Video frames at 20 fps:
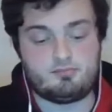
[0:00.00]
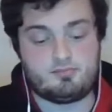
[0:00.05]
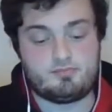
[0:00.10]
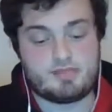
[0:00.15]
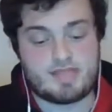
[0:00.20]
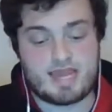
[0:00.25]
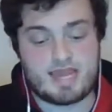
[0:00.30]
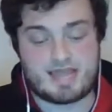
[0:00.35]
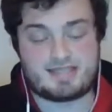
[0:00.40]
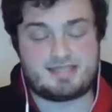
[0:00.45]

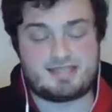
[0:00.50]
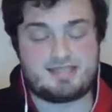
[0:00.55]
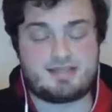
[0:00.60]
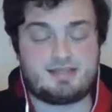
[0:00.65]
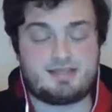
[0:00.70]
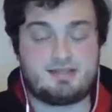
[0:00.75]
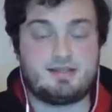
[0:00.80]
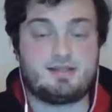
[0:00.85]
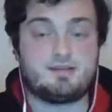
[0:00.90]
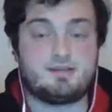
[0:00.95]

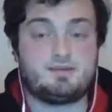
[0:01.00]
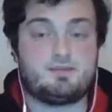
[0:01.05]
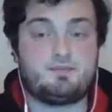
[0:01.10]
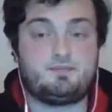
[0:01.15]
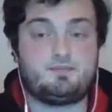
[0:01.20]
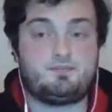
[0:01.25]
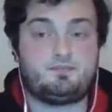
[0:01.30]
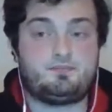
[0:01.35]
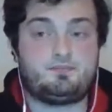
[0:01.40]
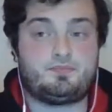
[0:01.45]
yes,
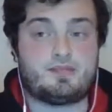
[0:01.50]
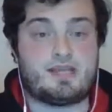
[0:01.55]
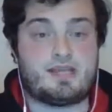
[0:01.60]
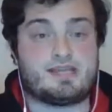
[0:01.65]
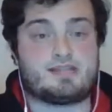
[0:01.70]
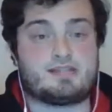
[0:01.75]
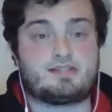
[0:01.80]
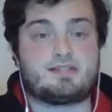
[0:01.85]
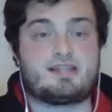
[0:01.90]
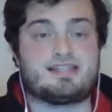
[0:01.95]

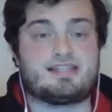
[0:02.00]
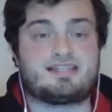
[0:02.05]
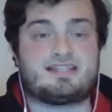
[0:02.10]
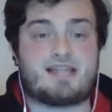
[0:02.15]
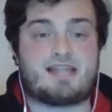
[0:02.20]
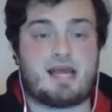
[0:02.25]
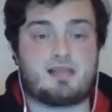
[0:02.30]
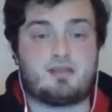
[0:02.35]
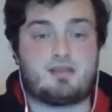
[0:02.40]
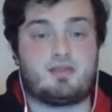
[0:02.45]
there's
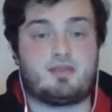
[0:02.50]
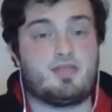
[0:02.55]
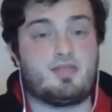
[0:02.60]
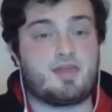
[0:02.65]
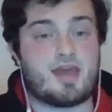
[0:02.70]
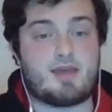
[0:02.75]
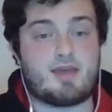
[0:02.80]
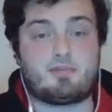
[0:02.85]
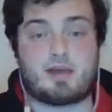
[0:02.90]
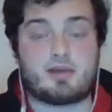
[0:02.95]
talent
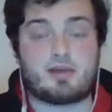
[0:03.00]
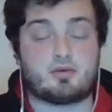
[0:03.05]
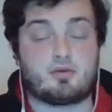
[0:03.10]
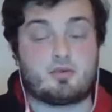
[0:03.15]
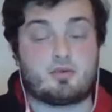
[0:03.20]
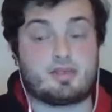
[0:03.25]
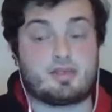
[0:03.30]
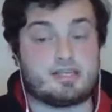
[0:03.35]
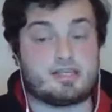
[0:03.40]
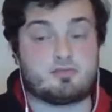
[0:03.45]
there, but I
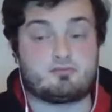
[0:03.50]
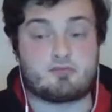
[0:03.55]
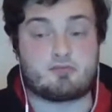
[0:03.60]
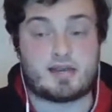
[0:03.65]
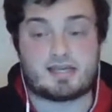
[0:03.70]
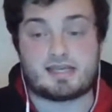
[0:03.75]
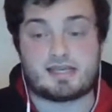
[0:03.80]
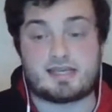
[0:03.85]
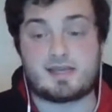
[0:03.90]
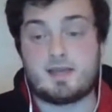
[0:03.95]
don't think he's
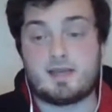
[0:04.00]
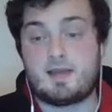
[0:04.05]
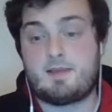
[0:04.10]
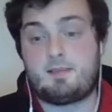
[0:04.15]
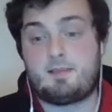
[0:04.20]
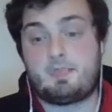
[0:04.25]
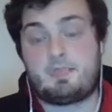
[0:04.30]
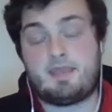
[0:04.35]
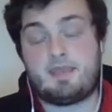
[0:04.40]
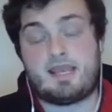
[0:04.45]
ready.
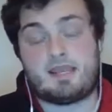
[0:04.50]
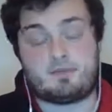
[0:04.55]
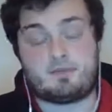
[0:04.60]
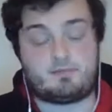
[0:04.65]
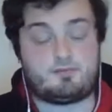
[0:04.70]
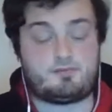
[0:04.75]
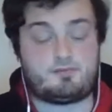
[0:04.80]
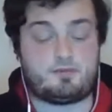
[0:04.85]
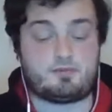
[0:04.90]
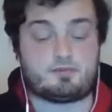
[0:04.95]

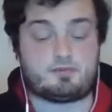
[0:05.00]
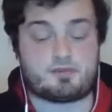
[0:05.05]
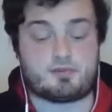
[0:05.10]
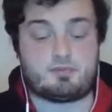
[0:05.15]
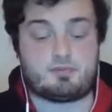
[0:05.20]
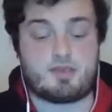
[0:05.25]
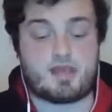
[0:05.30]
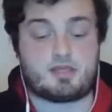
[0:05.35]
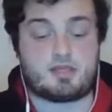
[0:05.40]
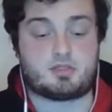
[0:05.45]
If there was a
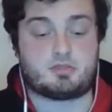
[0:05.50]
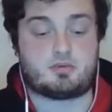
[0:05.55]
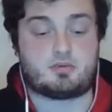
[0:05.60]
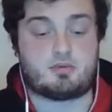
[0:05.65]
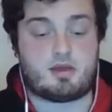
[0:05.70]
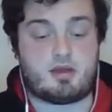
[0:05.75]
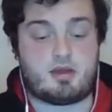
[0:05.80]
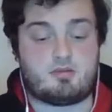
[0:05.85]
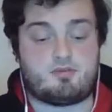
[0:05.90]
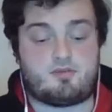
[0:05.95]
major
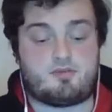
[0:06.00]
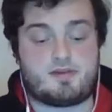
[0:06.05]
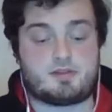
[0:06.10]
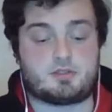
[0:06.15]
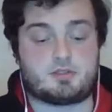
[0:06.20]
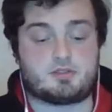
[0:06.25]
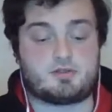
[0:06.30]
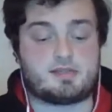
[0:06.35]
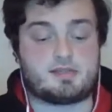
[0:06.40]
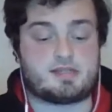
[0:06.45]
amount of
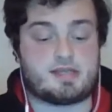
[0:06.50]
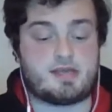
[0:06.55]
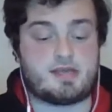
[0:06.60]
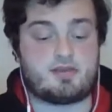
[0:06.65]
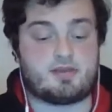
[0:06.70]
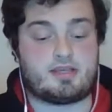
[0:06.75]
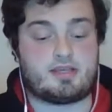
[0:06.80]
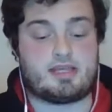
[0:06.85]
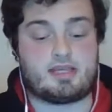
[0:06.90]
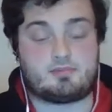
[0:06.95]
injuries, I
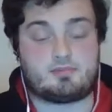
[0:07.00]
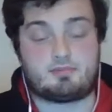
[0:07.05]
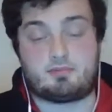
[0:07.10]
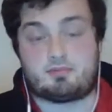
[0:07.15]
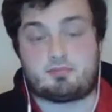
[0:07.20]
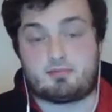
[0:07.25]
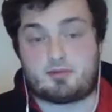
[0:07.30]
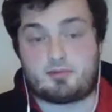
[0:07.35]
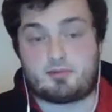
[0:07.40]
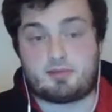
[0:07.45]
think he'd be
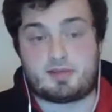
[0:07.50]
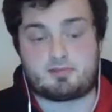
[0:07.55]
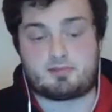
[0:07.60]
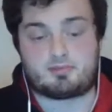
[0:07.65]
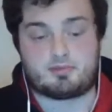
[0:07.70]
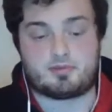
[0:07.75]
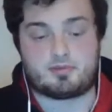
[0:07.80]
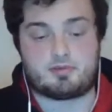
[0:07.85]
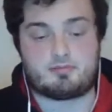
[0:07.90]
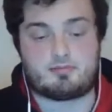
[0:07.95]
one of the
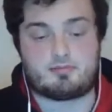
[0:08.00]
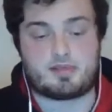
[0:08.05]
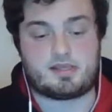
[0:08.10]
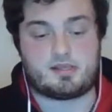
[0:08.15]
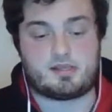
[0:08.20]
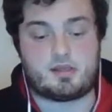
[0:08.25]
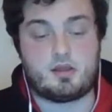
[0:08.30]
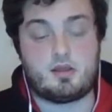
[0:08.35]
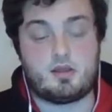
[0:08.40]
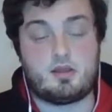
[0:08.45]
people that would
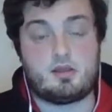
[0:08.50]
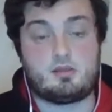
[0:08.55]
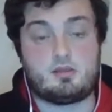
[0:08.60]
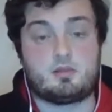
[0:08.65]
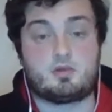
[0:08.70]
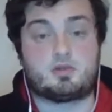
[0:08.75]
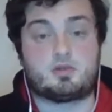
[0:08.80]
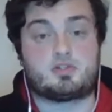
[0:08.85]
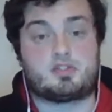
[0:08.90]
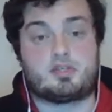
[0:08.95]
be
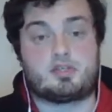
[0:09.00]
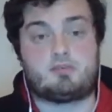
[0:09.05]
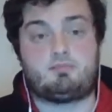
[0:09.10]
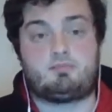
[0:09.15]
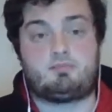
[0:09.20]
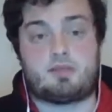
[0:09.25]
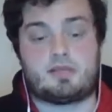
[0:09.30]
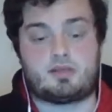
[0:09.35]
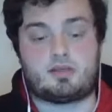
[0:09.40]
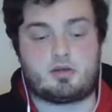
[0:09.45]
looked
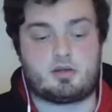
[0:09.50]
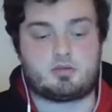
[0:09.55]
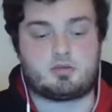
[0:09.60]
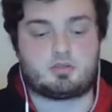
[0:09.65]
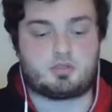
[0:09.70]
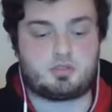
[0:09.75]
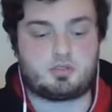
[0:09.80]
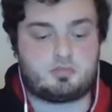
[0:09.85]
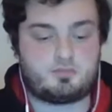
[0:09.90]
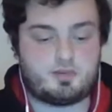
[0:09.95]
at being
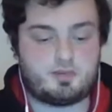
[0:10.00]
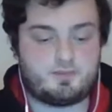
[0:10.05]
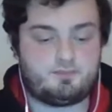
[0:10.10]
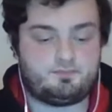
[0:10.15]
called up.